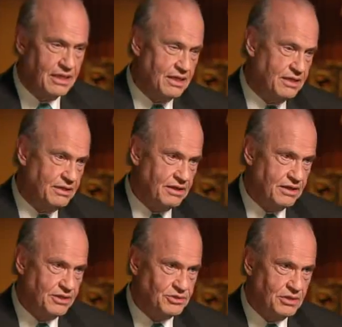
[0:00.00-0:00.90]
And
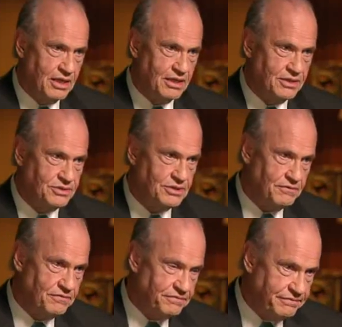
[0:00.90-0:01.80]
it's not
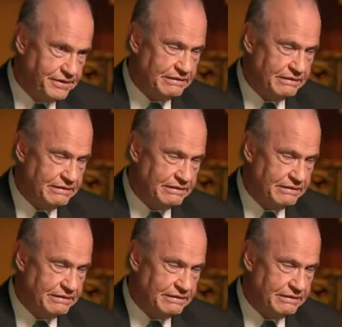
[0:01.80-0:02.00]
as if